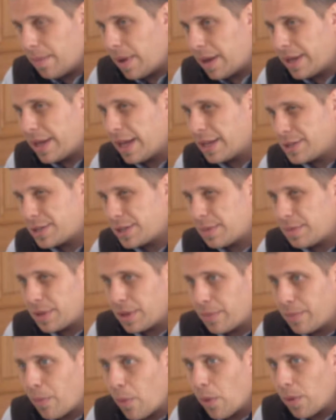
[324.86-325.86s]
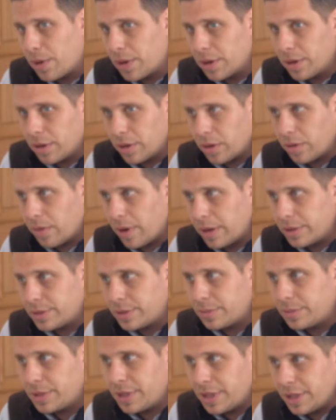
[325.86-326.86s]
Again, some of the mortar around
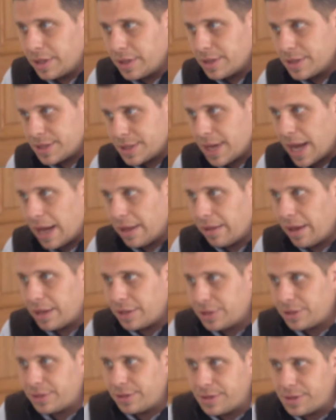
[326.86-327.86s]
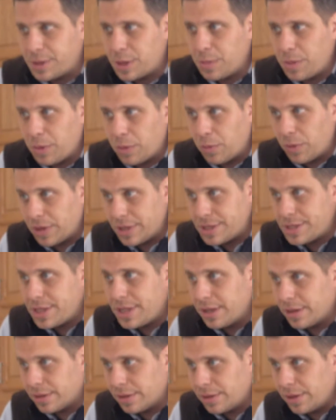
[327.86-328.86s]
some of the skylight just needs to be
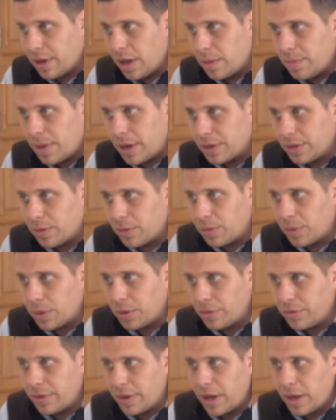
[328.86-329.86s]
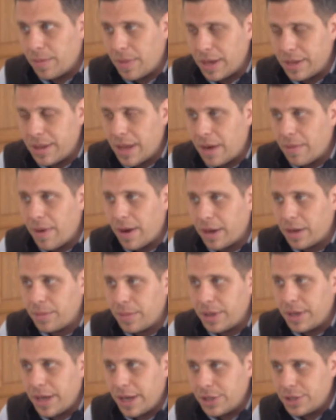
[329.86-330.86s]
resealed up on the roof, and I'll make that
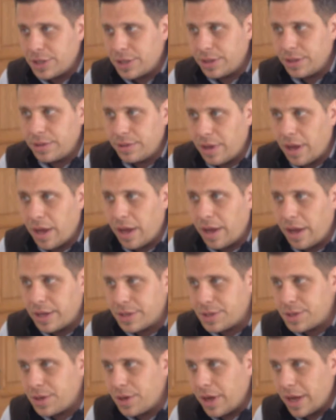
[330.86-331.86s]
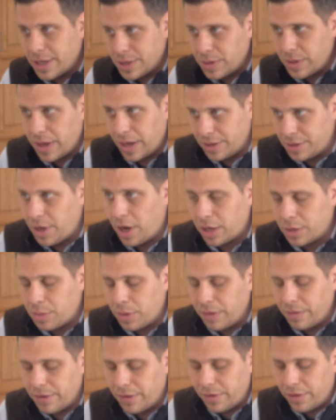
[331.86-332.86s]
recommendation as I talked
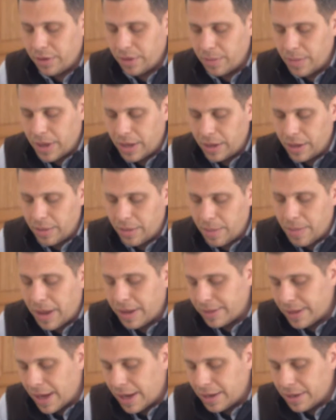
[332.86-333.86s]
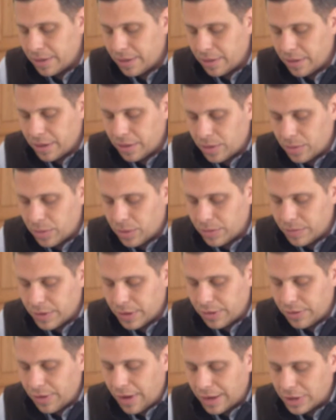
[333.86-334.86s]
previously about that in the
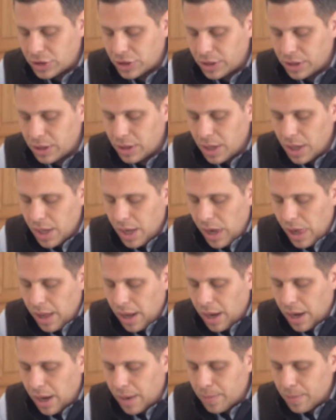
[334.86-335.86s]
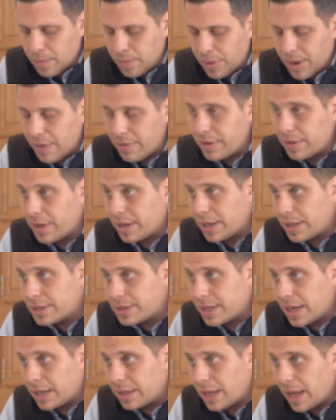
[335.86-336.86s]
roofing section. But everything
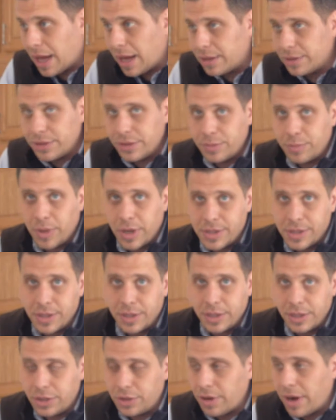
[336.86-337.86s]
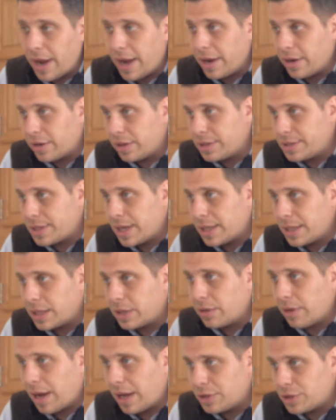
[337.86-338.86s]
inside the house is presently dry, or inside the
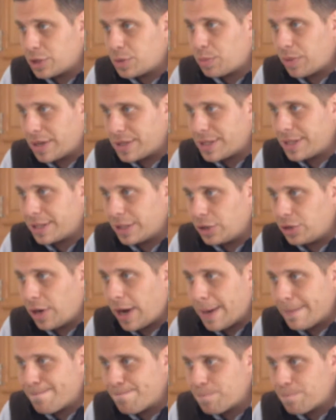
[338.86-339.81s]
garage is presently dry.